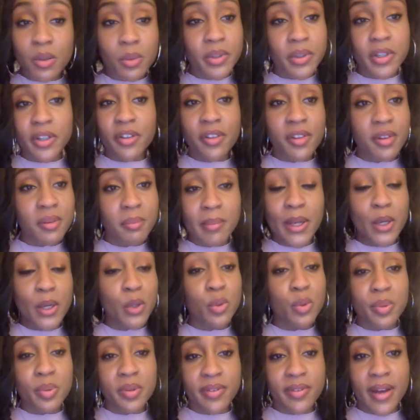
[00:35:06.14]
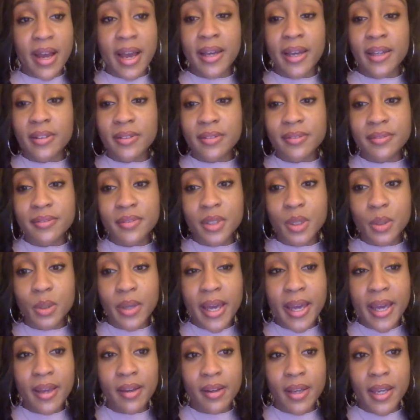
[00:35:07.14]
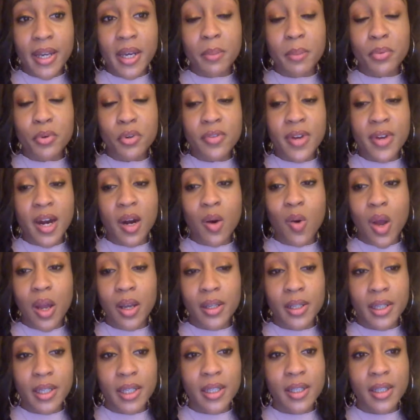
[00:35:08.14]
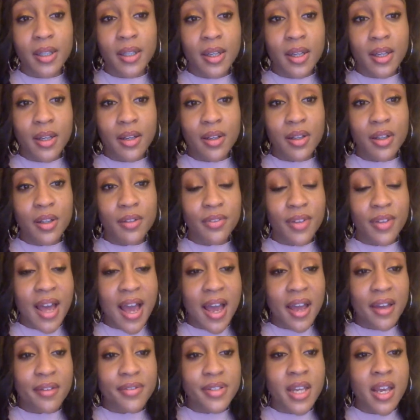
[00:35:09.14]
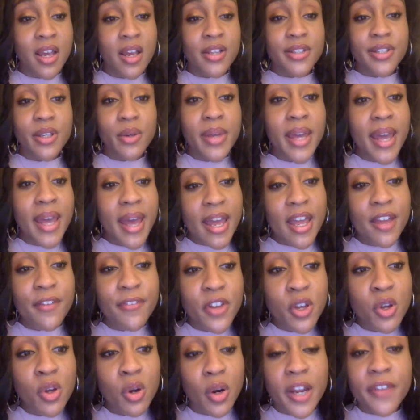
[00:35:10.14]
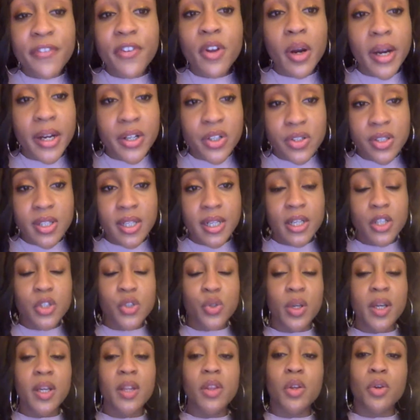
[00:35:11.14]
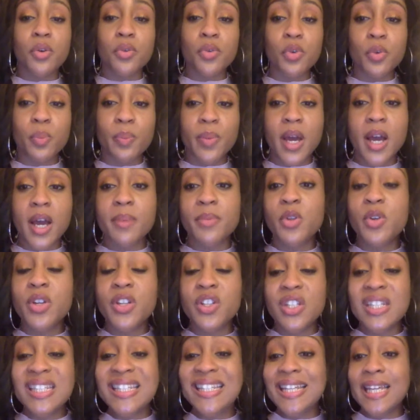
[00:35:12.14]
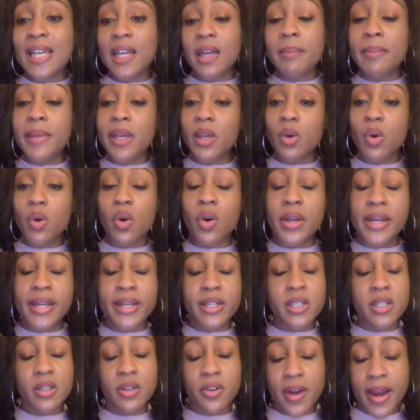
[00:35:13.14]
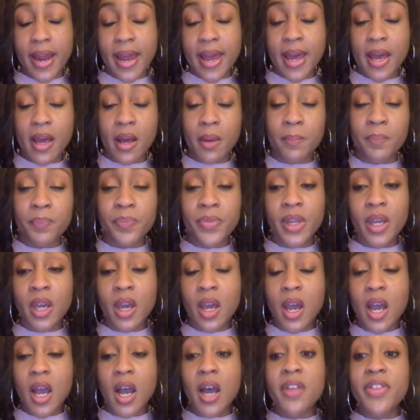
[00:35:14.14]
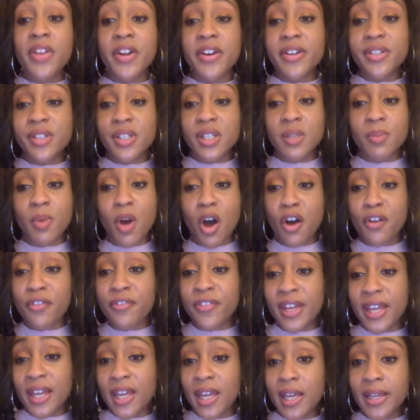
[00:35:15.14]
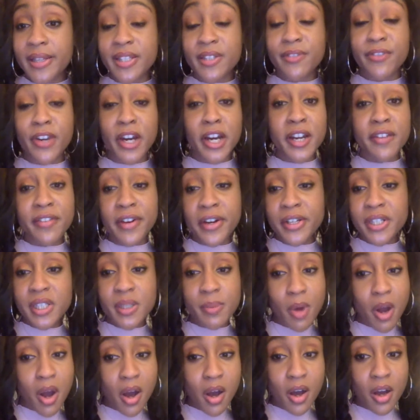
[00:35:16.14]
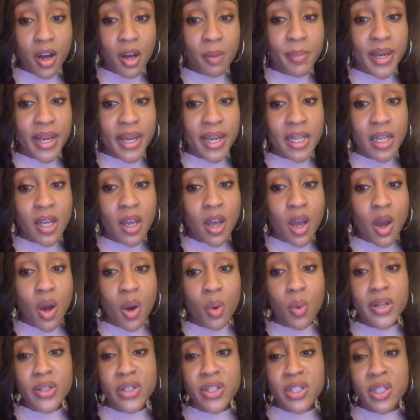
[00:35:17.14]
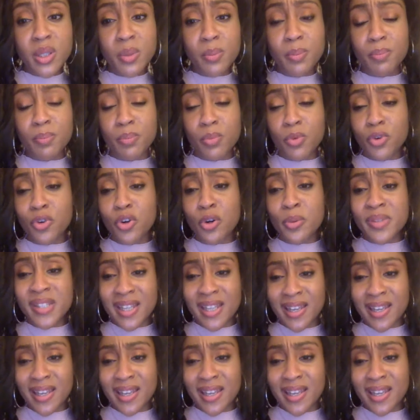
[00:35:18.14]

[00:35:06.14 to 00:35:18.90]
with men who provide, okay, and improve our quality of lives. So yeah, if you're interested in joining the group, you can just DM me on Instagram. There is a small fee. It's very, very small, but once the group